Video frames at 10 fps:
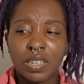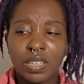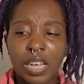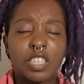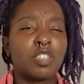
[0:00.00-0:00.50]

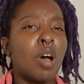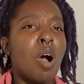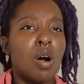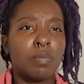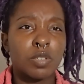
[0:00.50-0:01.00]
like
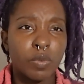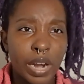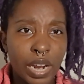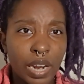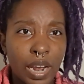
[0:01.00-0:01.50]
Psalms,
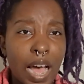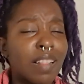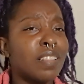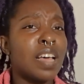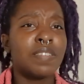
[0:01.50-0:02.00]
right?
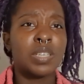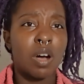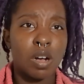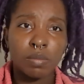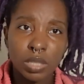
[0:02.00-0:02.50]
I love
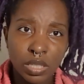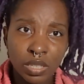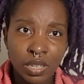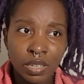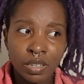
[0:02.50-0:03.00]
Psalms.
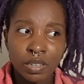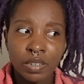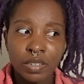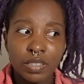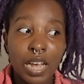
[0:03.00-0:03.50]

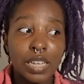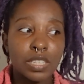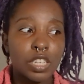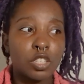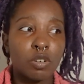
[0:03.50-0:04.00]
That's
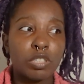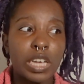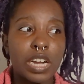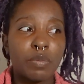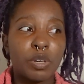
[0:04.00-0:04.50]

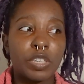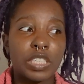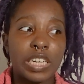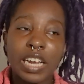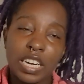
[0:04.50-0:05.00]
associated with
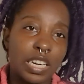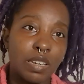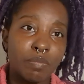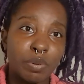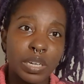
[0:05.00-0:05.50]

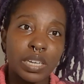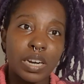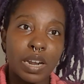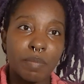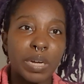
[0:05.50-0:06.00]
Christianity,
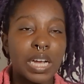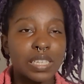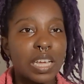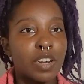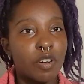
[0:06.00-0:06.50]
but
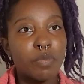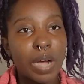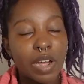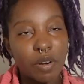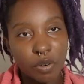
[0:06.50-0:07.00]
because I know
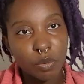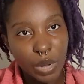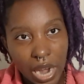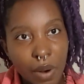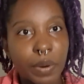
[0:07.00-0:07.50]
my own
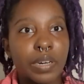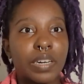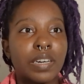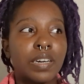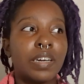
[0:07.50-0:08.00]

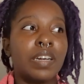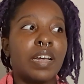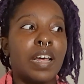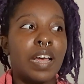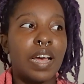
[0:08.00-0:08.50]
power,
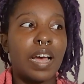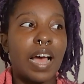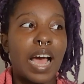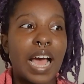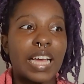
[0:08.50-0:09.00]

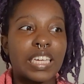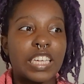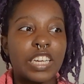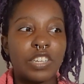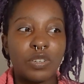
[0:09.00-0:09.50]
I
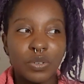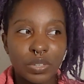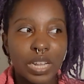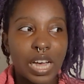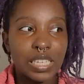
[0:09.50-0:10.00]
can
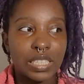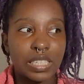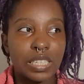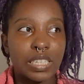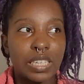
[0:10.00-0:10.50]
utilize
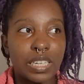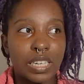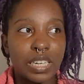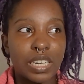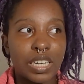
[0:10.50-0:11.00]
it
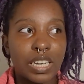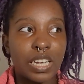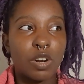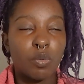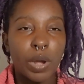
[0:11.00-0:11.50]

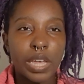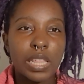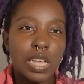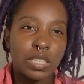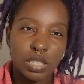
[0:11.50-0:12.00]
in a way
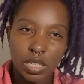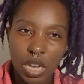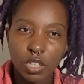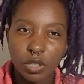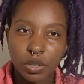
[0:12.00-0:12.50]
that's
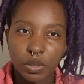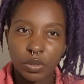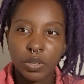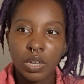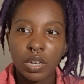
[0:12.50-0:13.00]

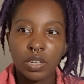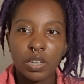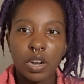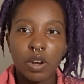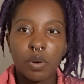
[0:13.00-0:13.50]
intentional.
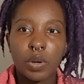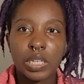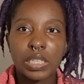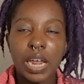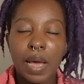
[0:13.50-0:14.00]
You know,
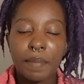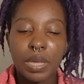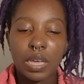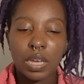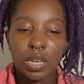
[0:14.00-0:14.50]
it's not
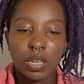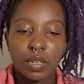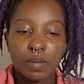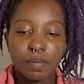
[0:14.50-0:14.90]
me